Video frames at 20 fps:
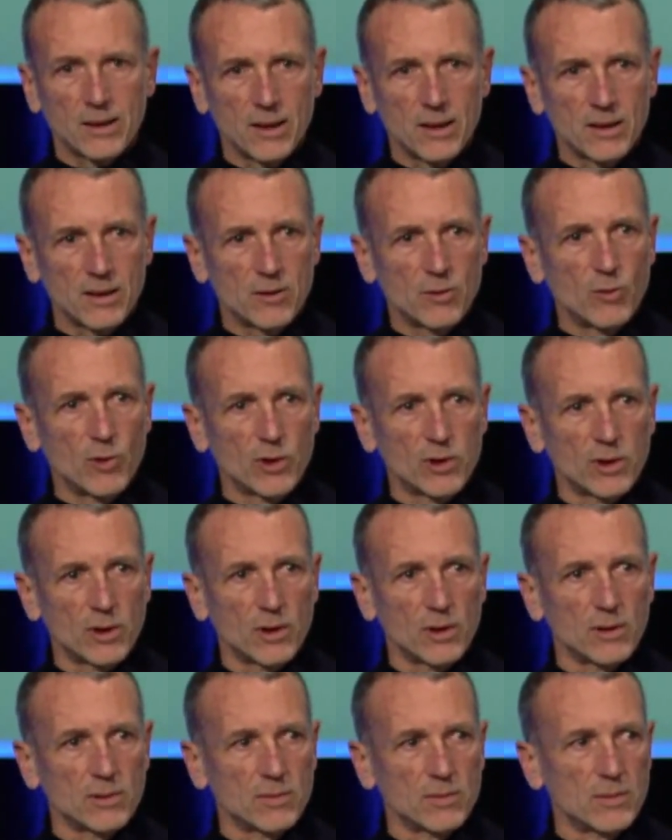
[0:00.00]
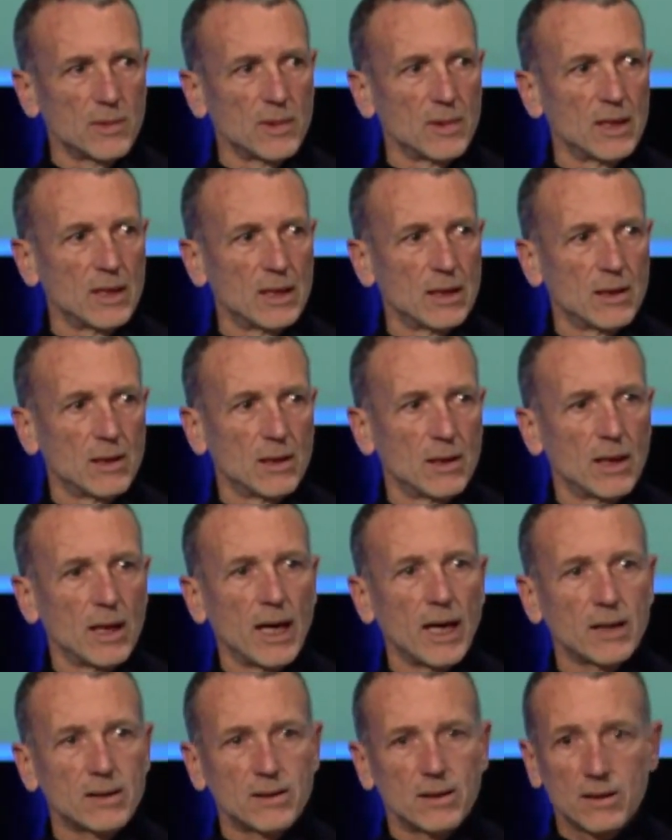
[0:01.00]
access to water,
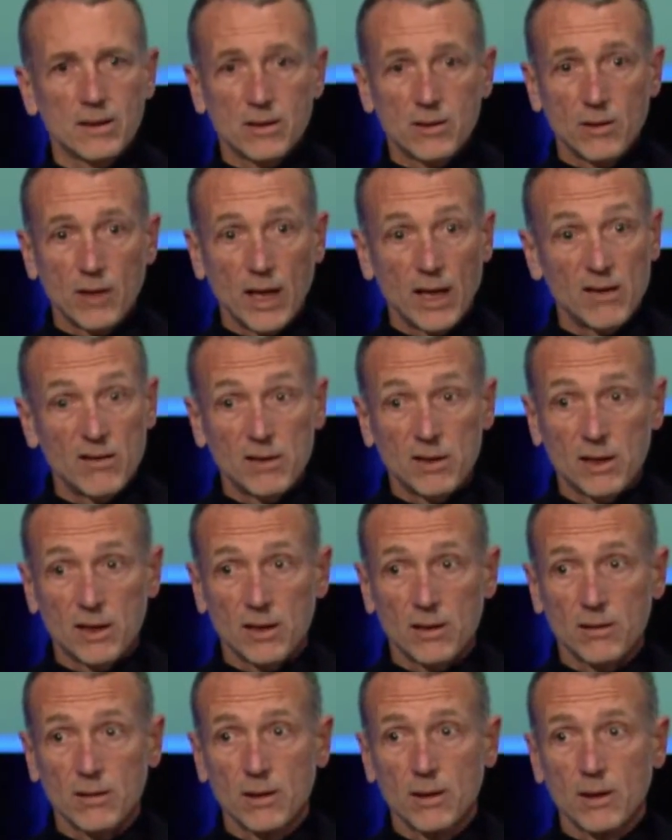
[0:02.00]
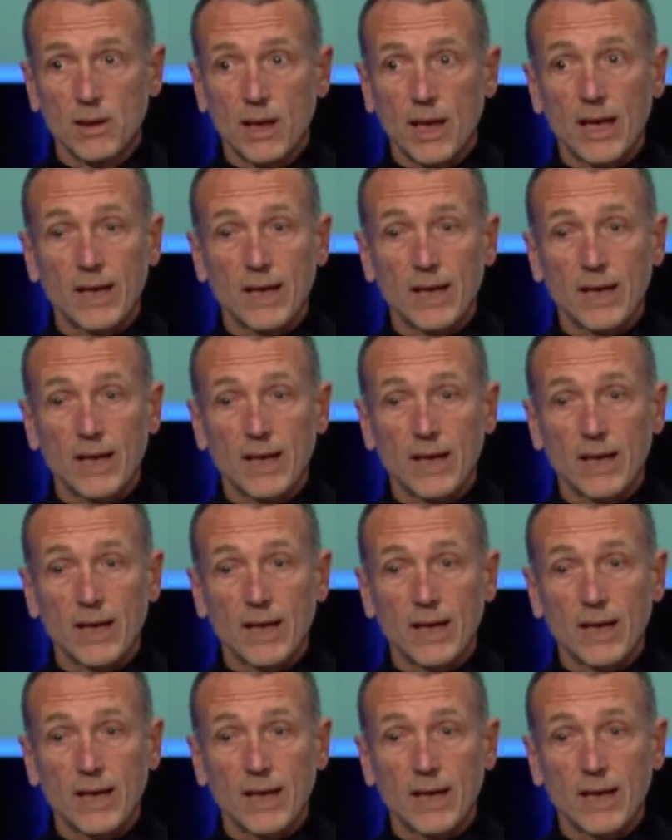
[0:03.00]
access to energy,